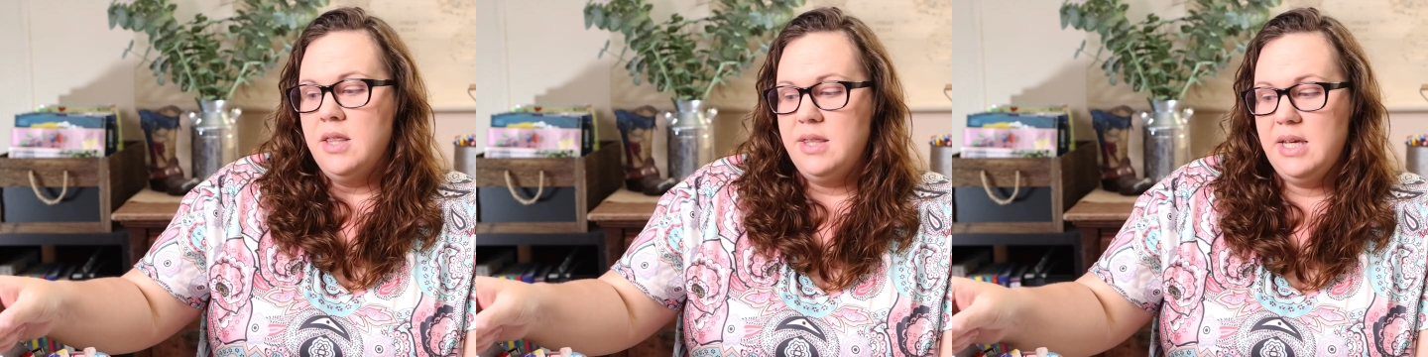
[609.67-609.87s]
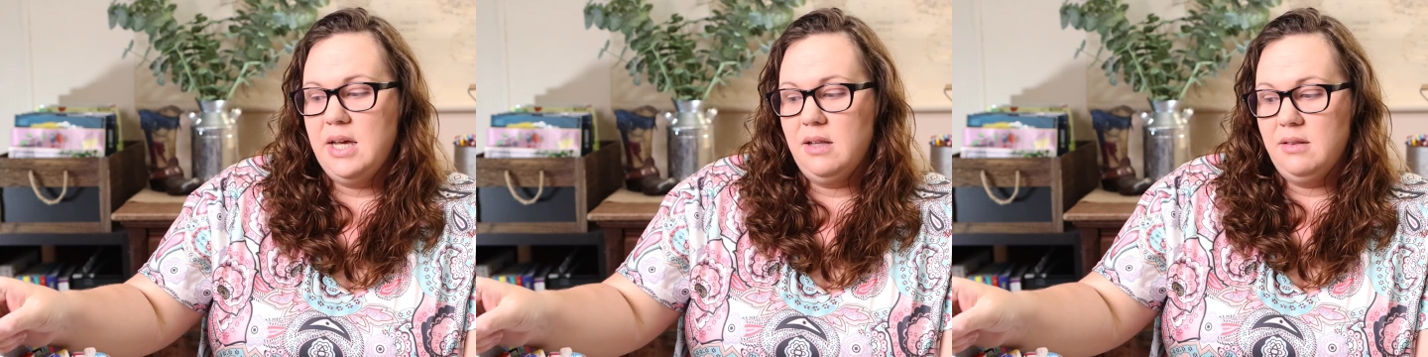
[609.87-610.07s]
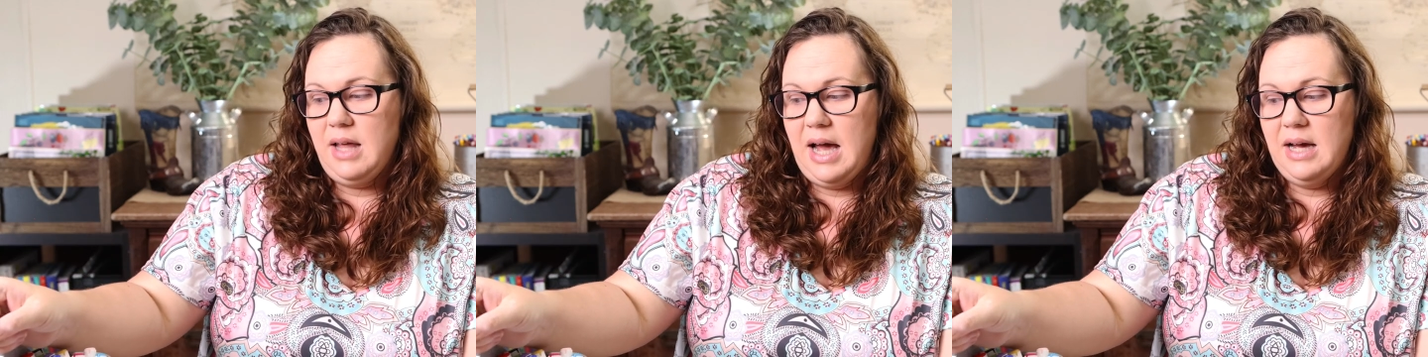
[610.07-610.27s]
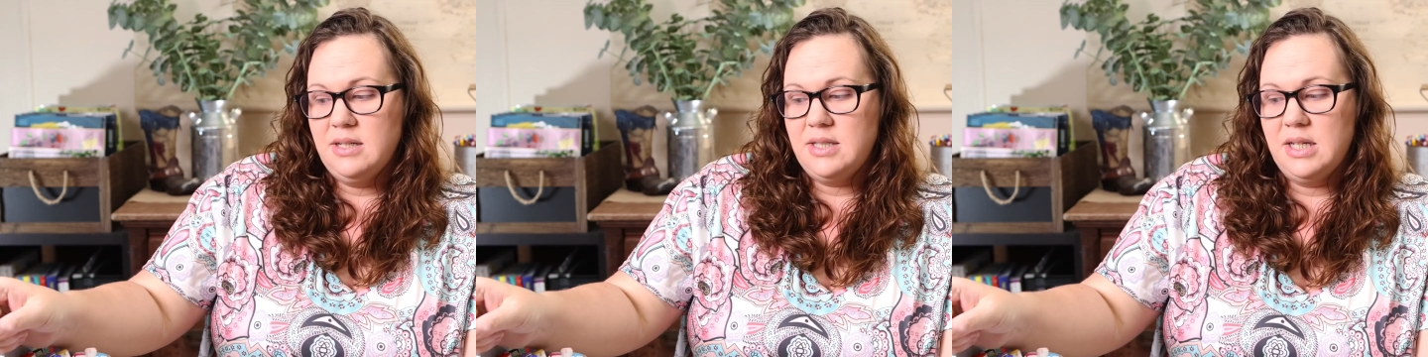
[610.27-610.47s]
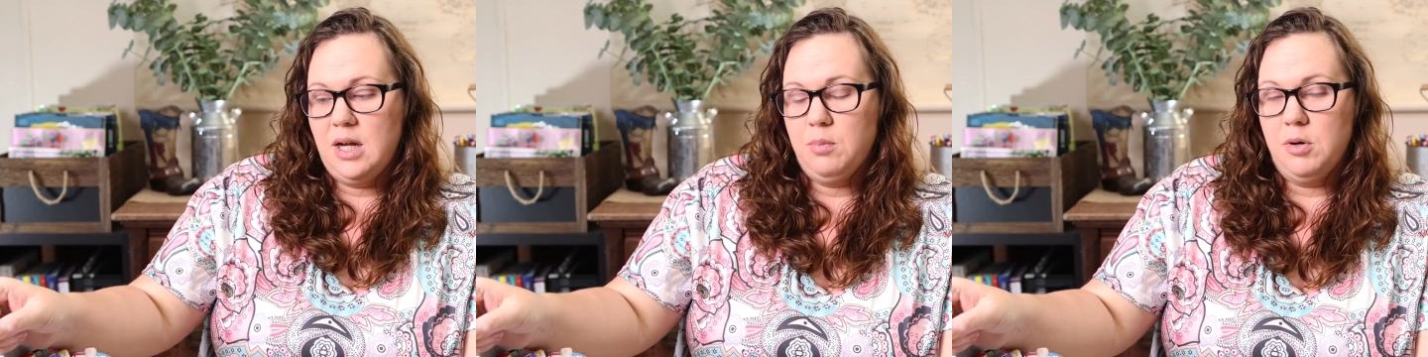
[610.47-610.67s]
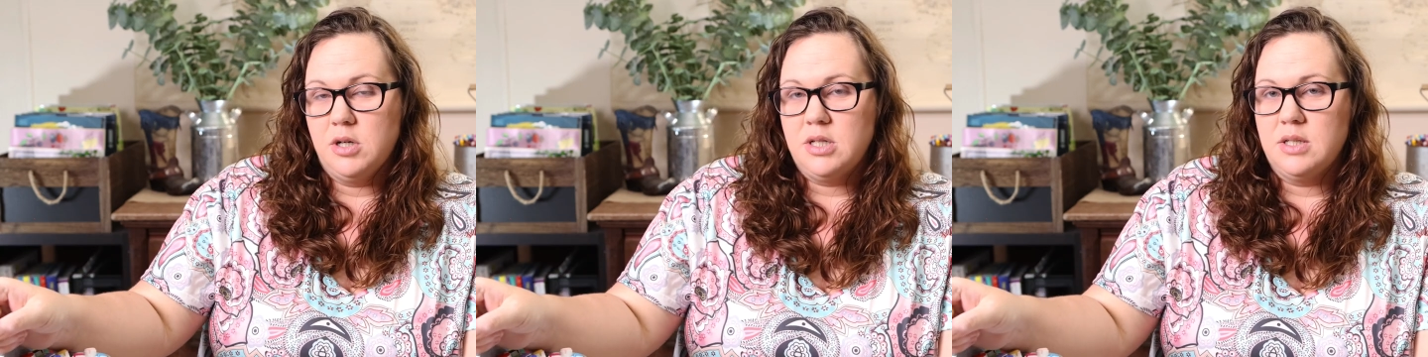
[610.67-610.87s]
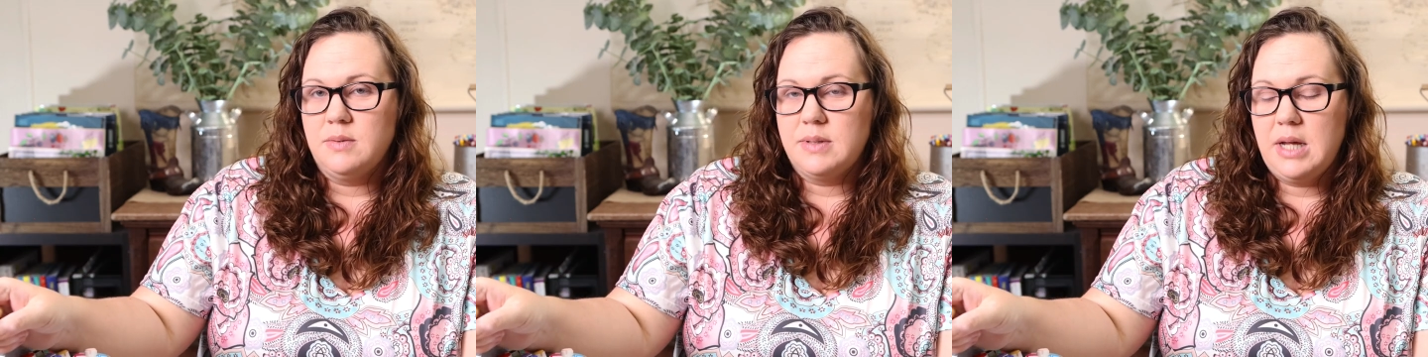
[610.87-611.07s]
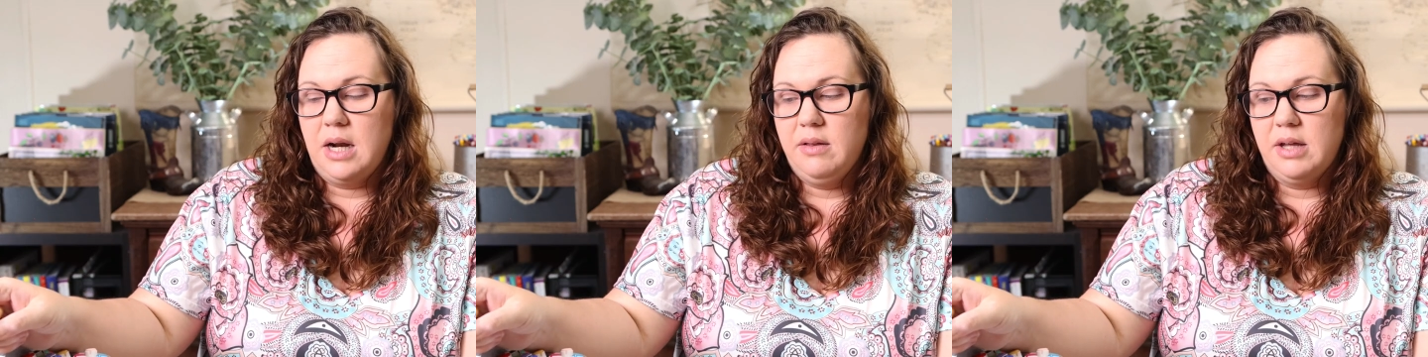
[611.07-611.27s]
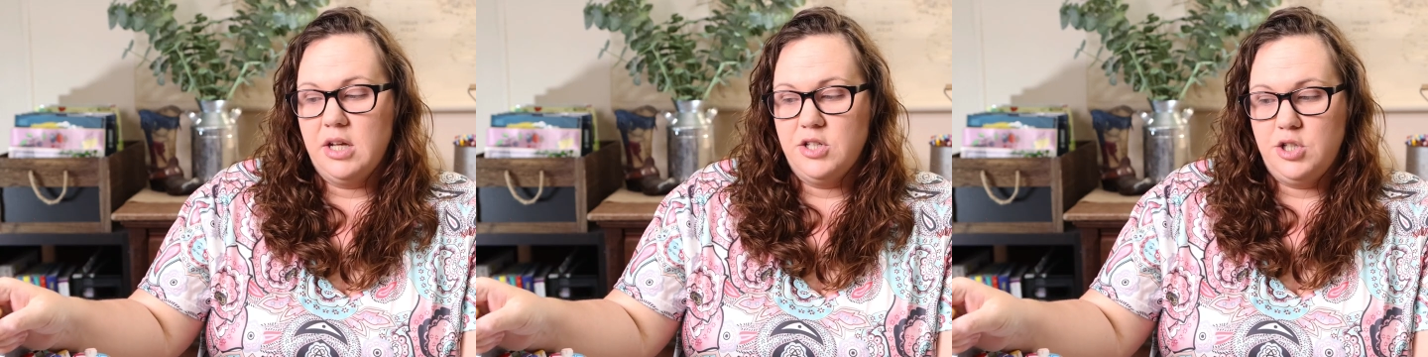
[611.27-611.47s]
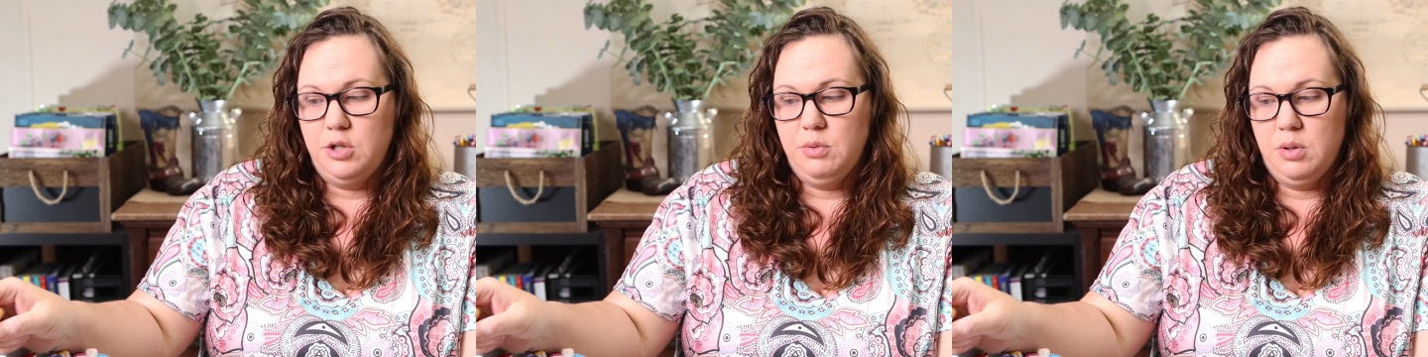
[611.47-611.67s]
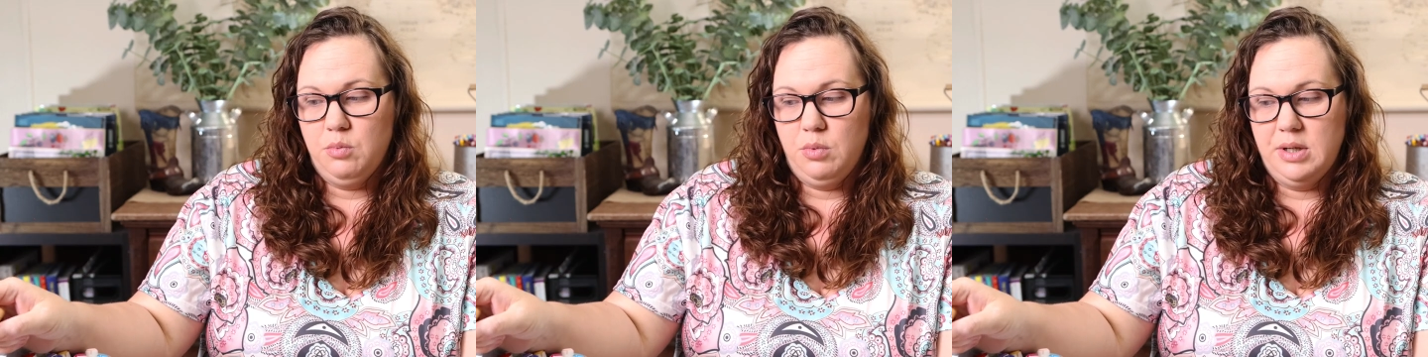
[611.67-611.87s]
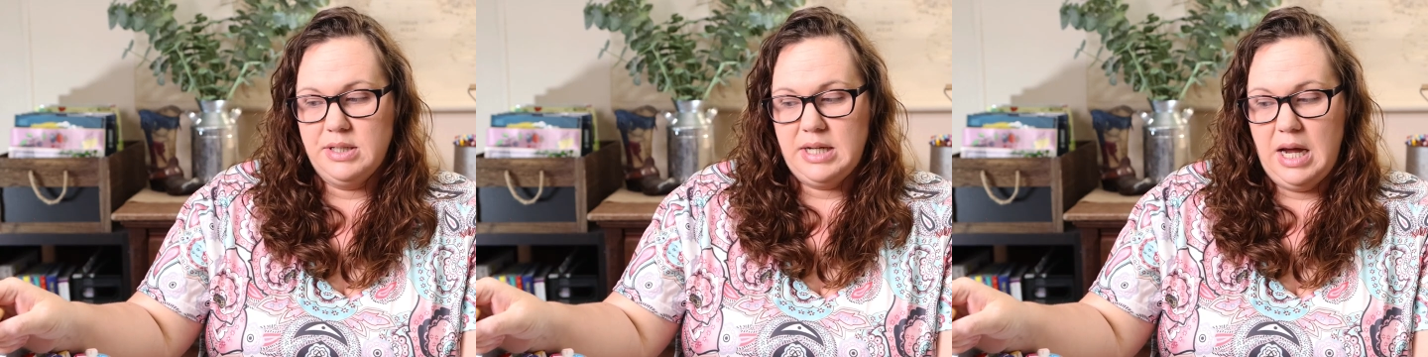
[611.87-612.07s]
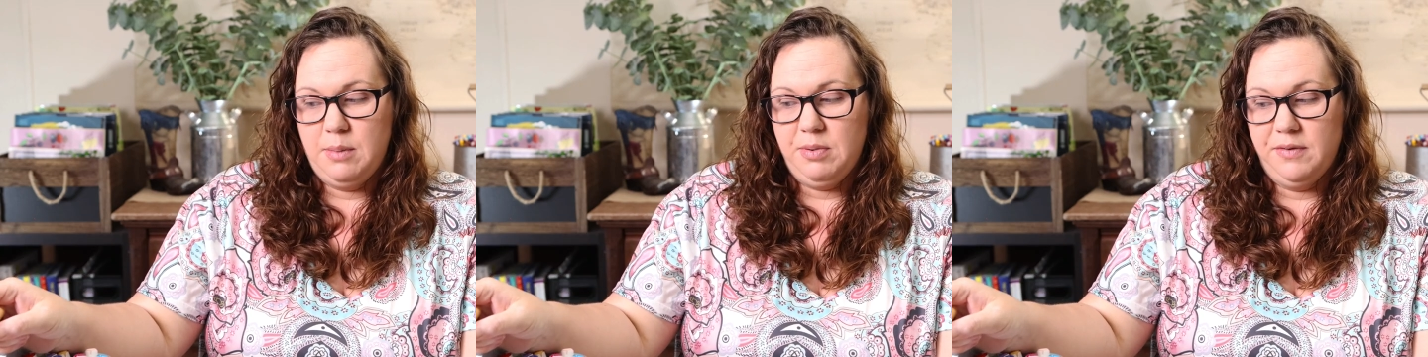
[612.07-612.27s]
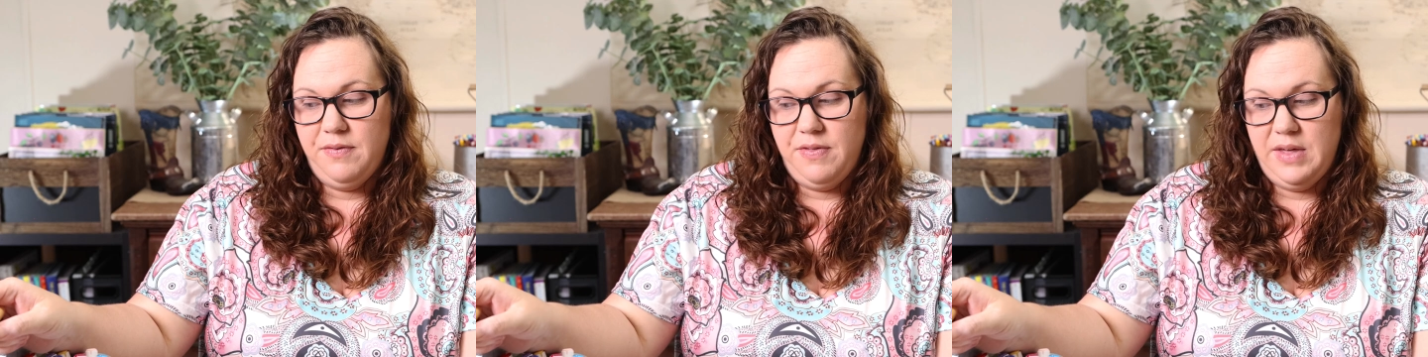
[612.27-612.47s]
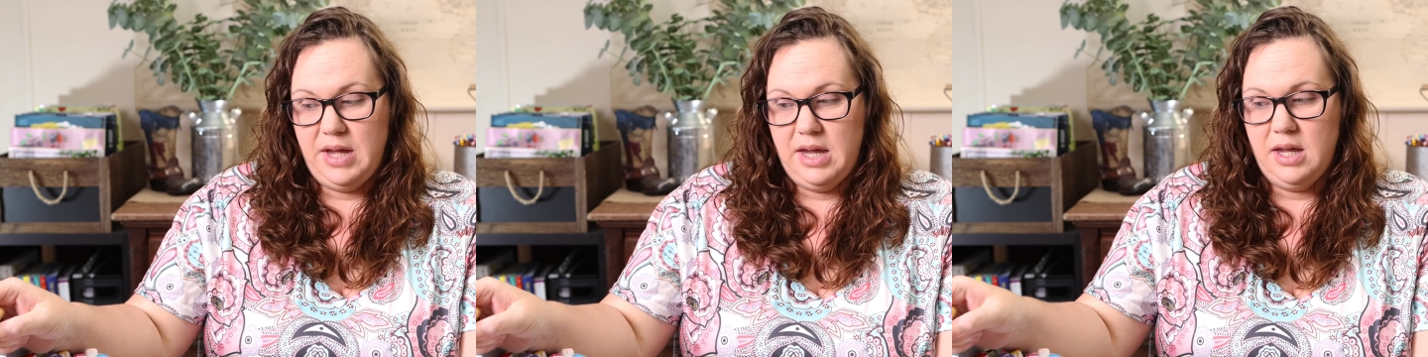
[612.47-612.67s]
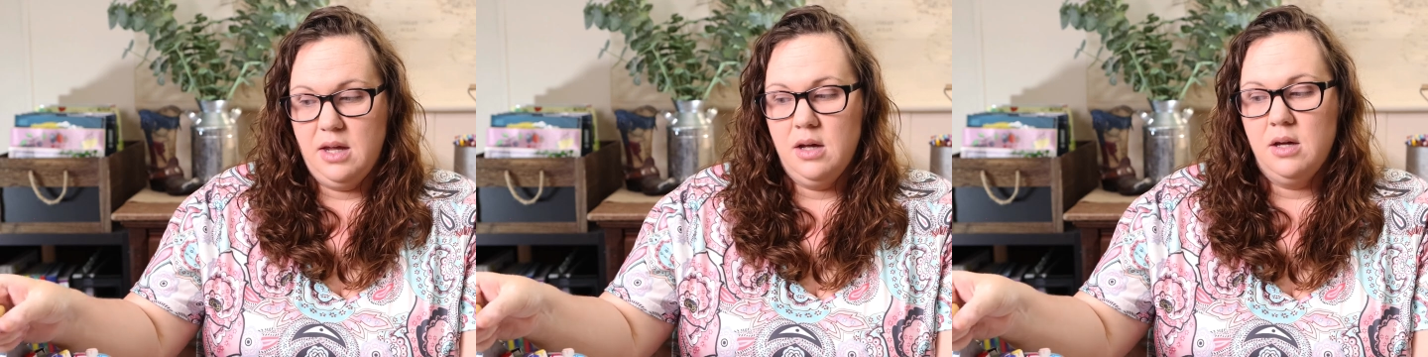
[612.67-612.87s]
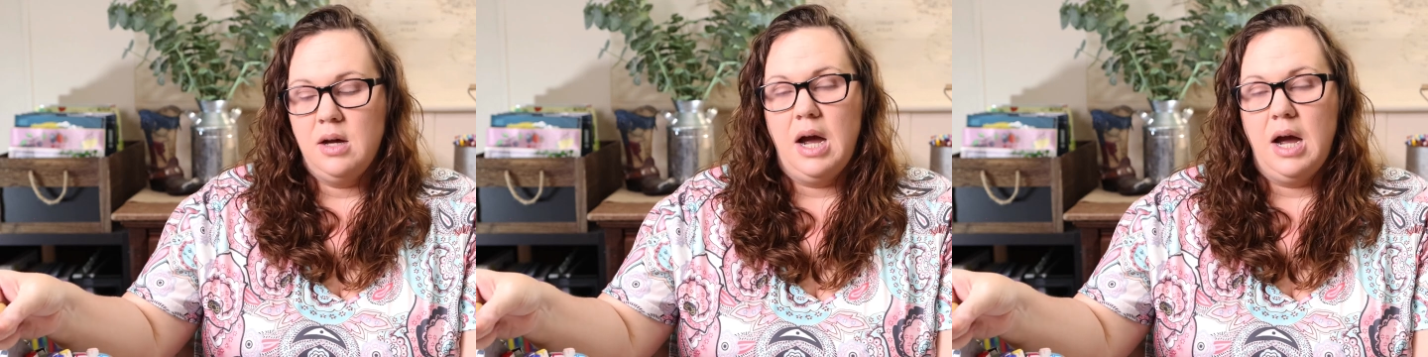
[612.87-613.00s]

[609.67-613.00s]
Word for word: The last thing I purchased is kind of like a two-in-one type of thing.